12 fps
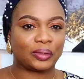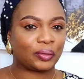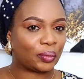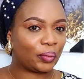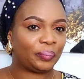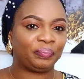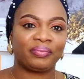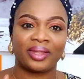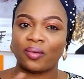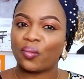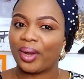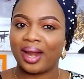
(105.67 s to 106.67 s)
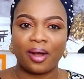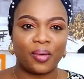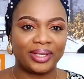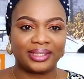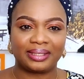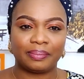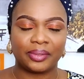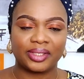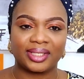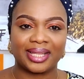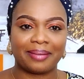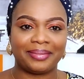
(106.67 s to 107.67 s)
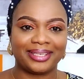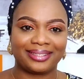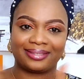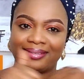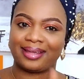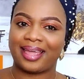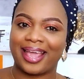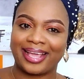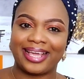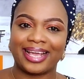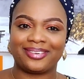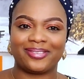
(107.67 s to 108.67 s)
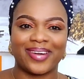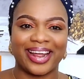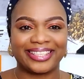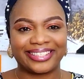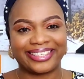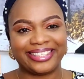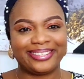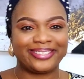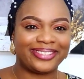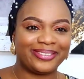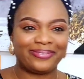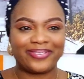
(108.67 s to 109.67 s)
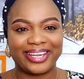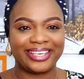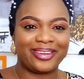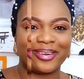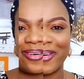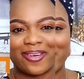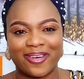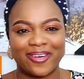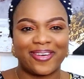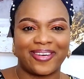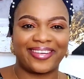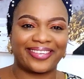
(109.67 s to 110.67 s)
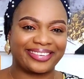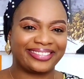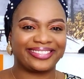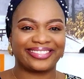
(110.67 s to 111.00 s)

So without wasting much time, let's get right into the video.